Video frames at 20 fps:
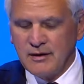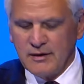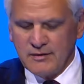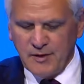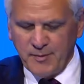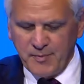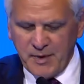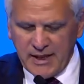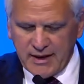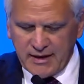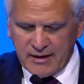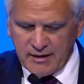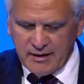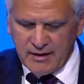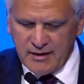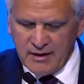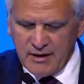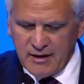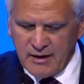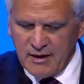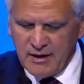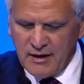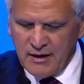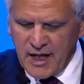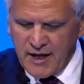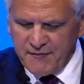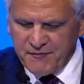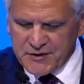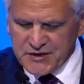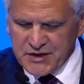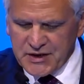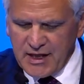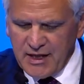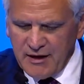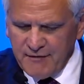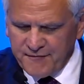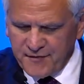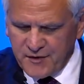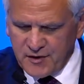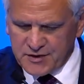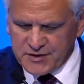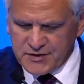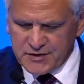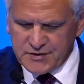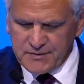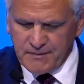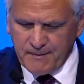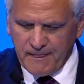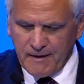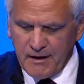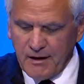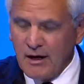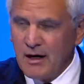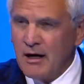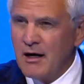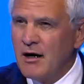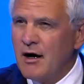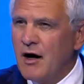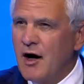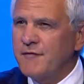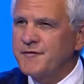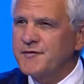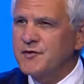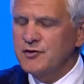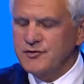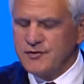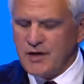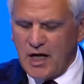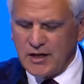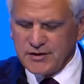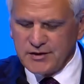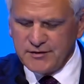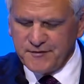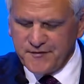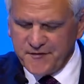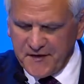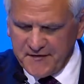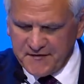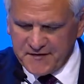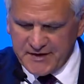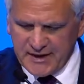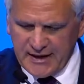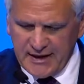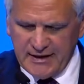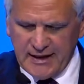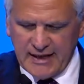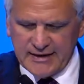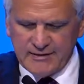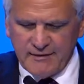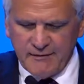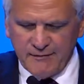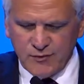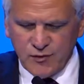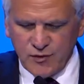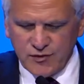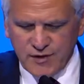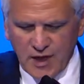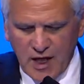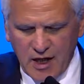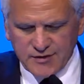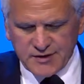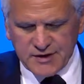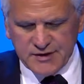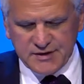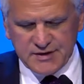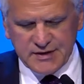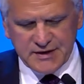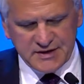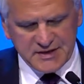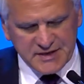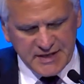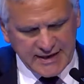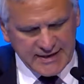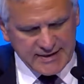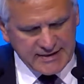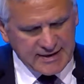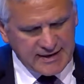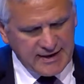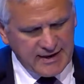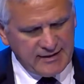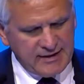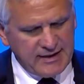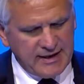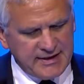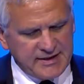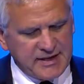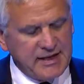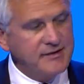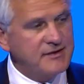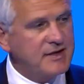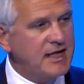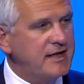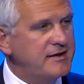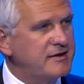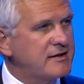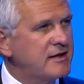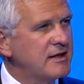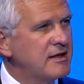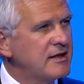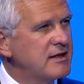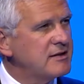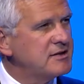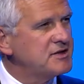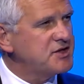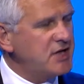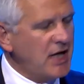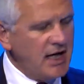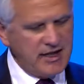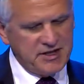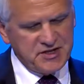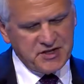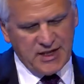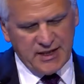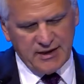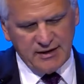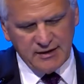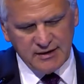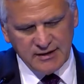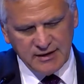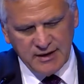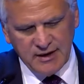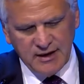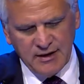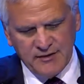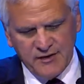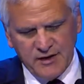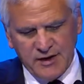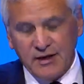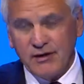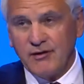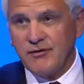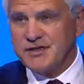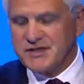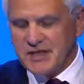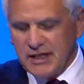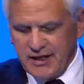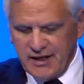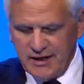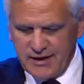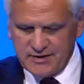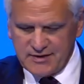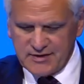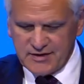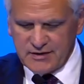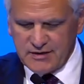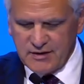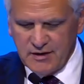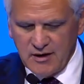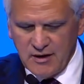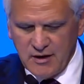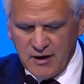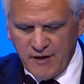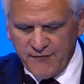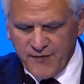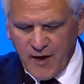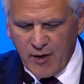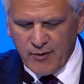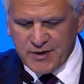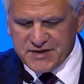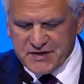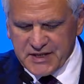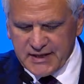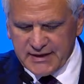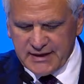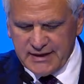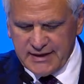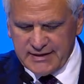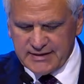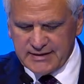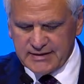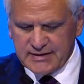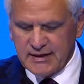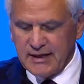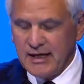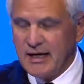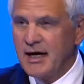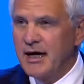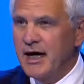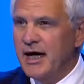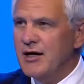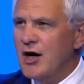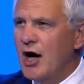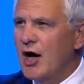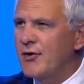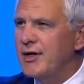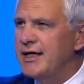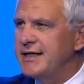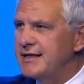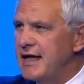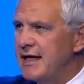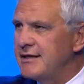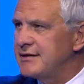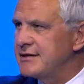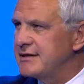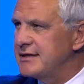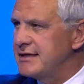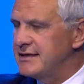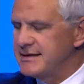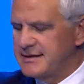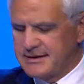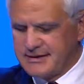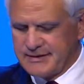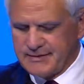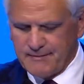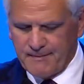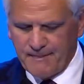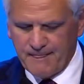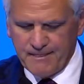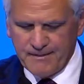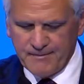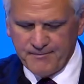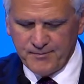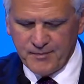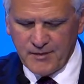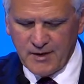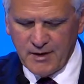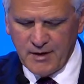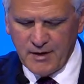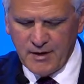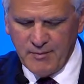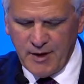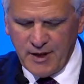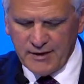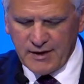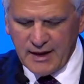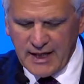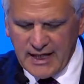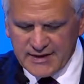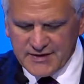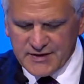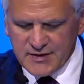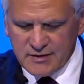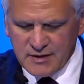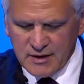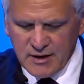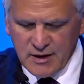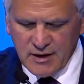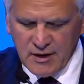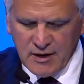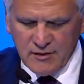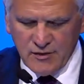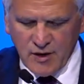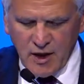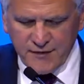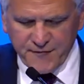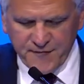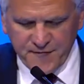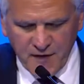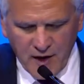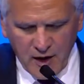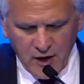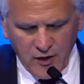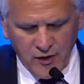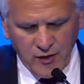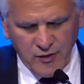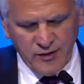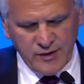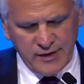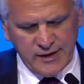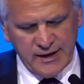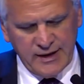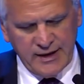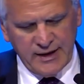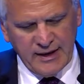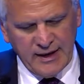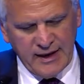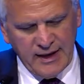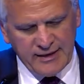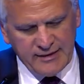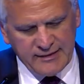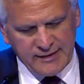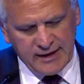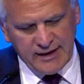The big refugee influx of 2015 and 2016 is indeed challenging the resilience of our cities and our identities. But let's not follow it